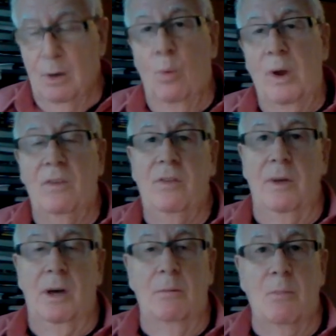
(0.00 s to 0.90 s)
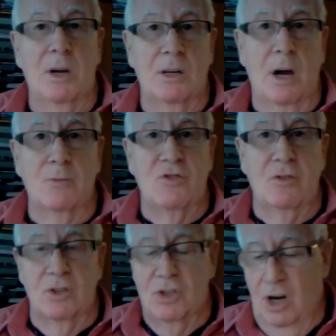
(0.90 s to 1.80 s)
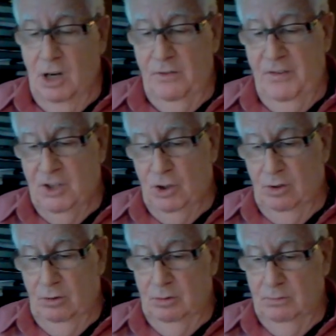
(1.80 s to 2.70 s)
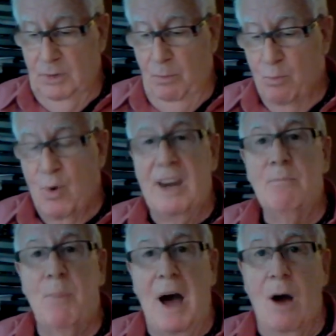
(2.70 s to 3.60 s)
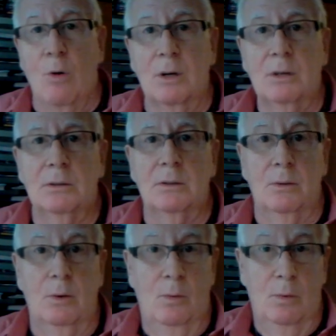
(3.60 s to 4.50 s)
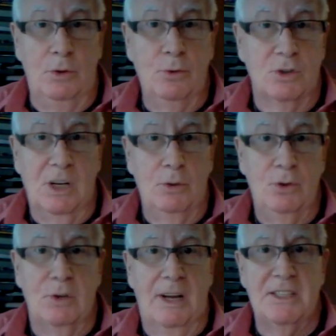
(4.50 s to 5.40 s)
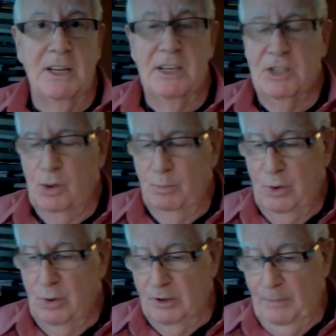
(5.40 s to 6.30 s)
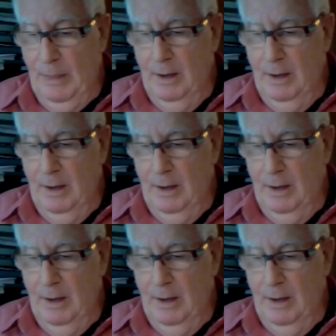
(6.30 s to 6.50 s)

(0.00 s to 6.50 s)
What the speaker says: with Martin Armstrong's artificial brain power, utilizing his computer,